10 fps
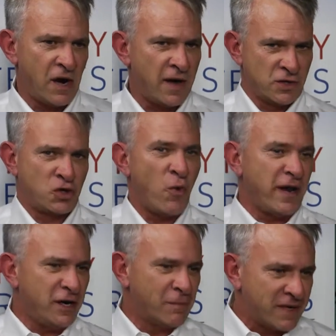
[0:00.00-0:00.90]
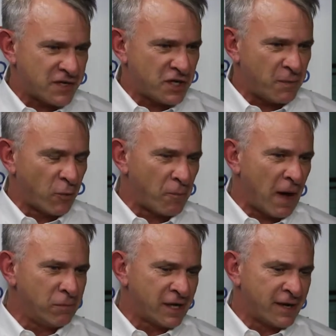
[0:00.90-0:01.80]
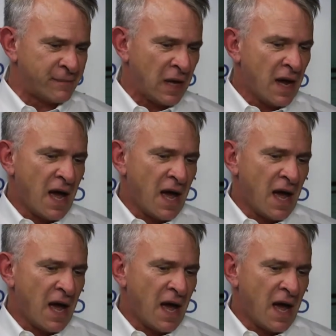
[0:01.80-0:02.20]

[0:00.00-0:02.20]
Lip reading: As a 20-year Mississippi Republican,